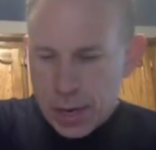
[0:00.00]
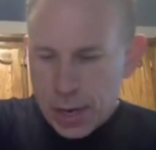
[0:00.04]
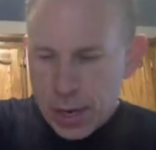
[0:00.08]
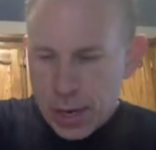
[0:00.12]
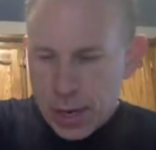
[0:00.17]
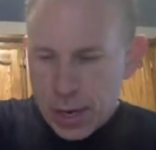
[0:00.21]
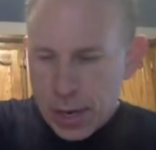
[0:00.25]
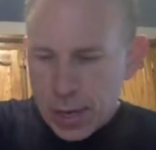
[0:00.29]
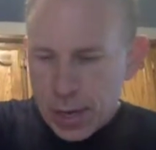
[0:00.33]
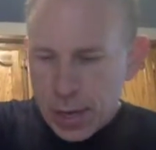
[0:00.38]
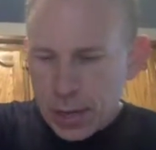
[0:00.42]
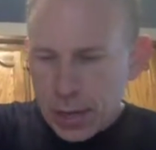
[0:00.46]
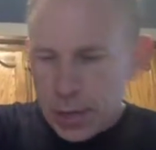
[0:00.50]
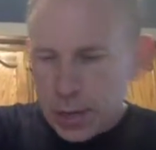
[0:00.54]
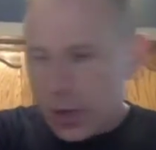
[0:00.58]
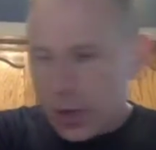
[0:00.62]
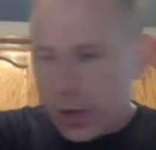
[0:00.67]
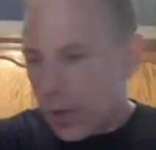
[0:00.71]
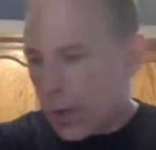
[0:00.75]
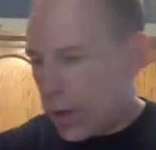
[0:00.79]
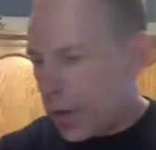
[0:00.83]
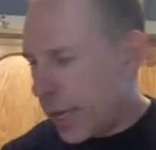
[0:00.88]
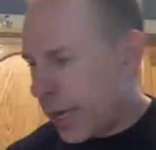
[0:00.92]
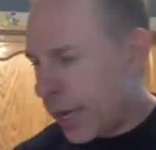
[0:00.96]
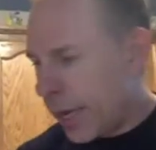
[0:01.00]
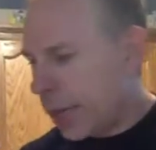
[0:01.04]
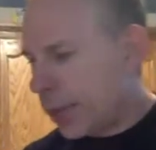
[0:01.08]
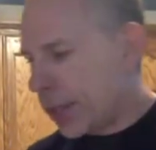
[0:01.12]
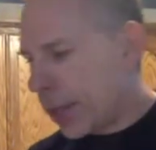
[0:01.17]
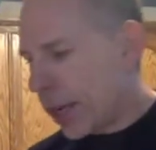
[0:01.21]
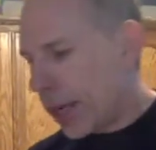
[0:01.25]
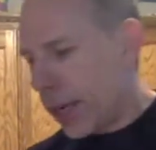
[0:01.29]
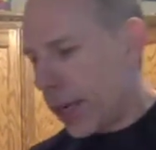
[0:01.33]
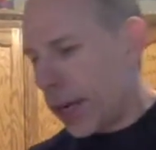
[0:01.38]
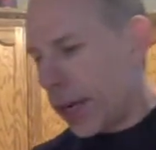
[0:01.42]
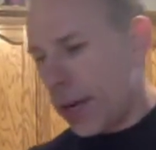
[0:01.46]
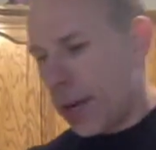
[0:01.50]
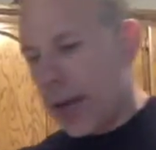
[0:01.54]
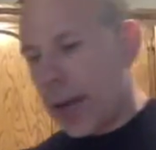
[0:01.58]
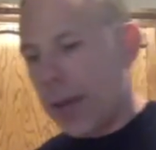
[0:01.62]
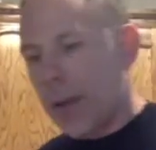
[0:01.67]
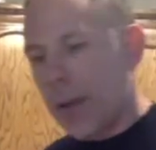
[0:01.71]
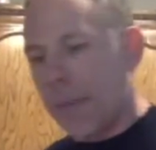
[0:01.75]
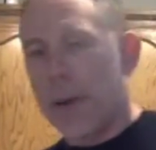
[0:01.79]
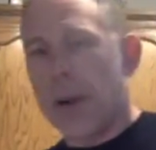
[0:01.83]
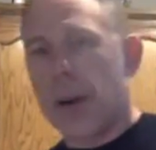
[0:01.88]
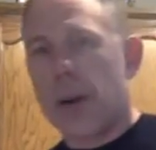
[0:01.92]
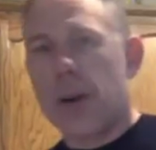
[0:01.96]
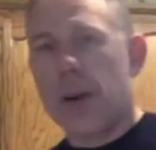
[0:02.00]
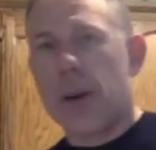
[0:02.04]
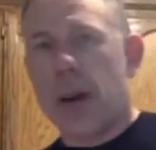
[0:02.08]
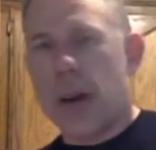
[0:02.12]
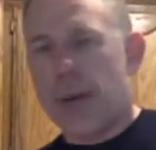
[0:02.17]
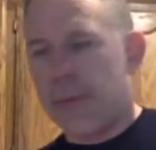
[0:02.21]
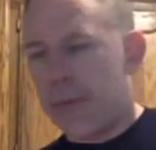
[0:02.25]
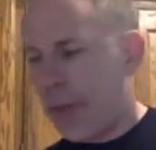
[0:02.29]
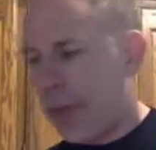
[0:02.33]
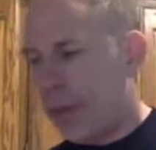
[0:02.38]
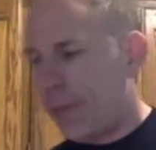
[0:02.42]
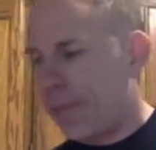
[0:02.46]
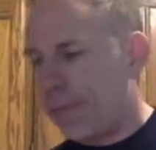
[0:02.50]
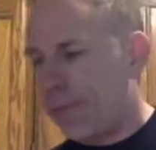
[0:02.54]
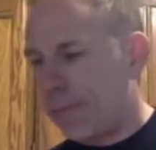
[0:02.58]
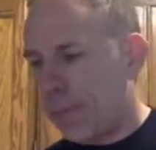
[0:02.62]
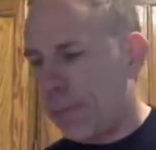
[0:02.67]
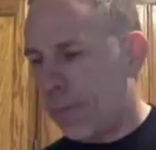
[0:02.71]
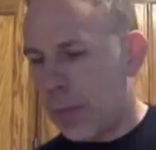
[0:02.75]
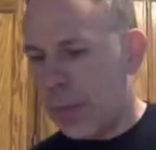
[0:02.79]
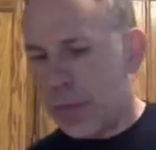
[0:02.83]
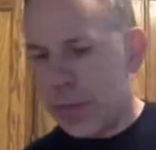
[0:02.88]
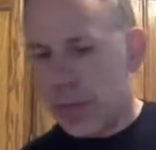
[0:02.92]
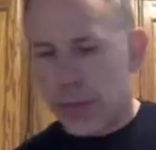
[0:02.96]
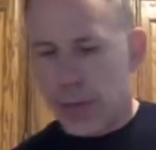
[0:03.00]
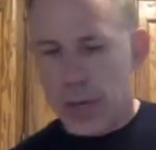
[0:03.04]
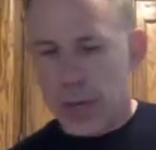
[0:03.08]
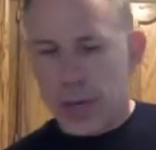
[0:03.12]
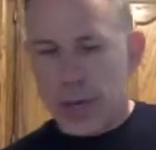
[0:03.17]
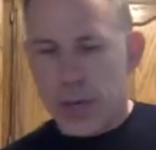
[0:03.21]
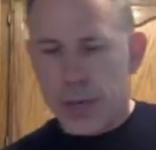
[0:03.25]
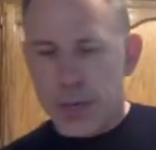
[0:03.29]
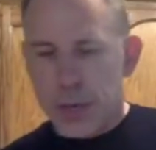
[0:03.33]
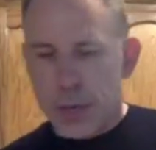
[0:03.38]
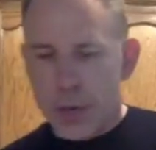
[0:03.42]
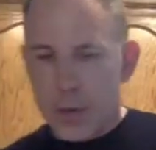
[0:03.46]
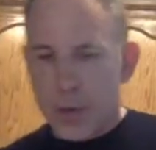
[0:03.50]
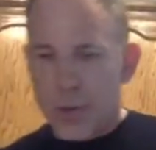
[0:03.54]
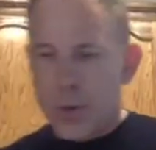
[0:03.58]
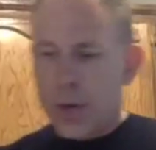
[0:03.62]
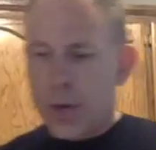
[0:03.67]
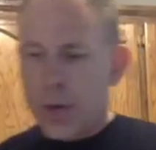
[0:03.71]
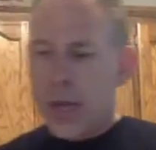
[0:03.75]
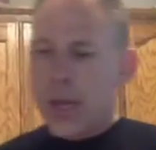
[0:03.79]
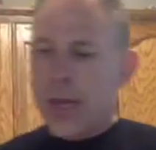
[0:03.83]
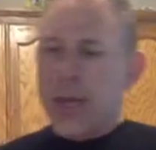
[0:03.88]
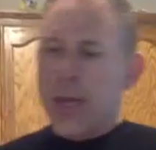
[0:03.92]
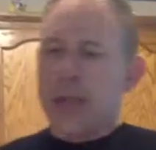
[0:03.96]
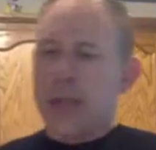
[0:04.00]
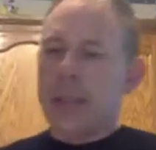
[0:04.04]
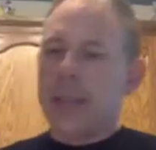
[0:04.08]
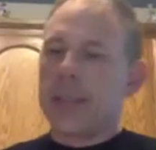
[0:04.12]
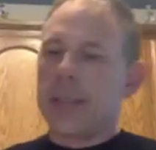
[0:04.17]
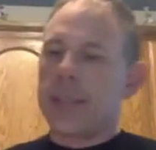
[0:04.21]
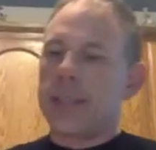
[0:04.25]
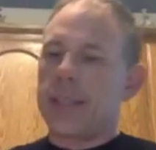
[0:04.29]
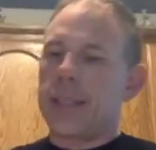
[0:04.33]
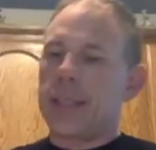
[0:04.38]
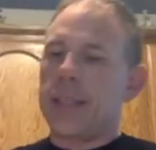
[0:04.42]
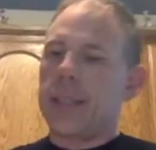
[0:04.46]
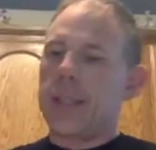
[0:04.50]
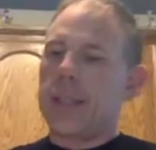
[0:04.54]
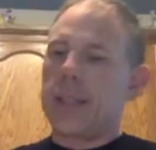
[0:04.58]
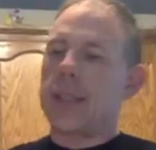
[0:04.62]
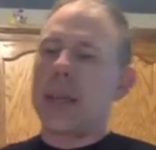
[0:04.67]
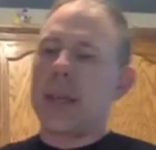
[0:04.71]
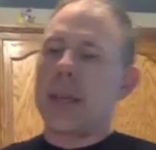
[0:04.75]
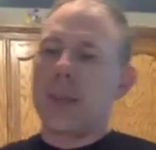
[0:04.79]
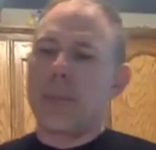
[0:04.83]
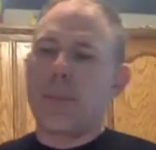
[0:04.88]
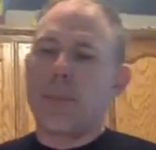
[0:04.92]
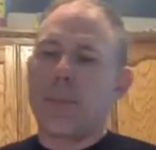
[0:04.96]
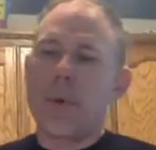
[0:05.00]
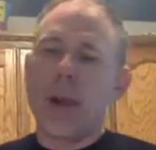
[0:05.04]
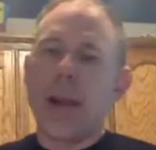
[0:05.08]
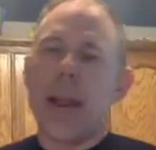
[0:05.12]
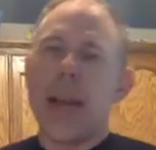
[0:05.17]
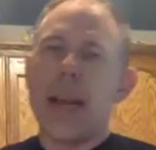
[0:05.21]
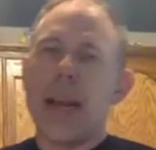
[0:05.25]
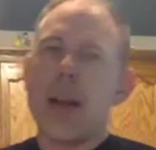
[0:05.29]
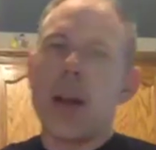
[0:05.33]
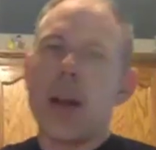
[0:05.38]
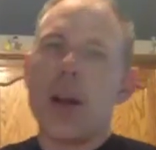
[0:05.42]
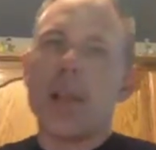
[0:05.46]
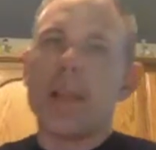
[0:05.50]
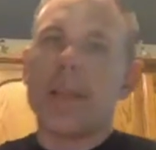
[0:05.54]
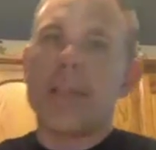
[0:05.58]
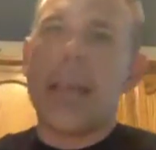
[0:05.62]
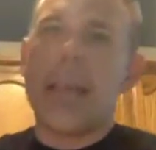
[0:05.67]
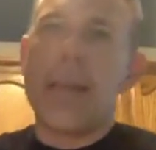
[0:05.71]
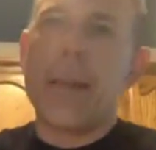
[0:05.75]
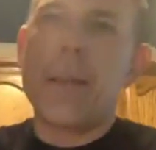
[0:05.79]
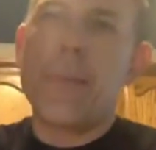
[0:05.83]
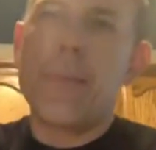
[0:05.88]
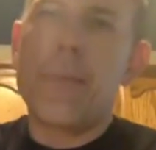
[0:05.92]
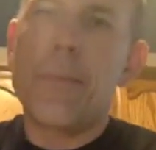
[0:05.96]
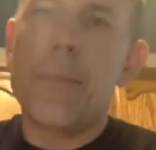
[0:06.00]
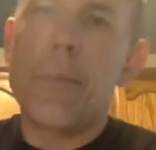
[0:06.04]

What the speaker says: So here's how you're going to make your buttered coffee. So you're going to do, this is Brain Octane.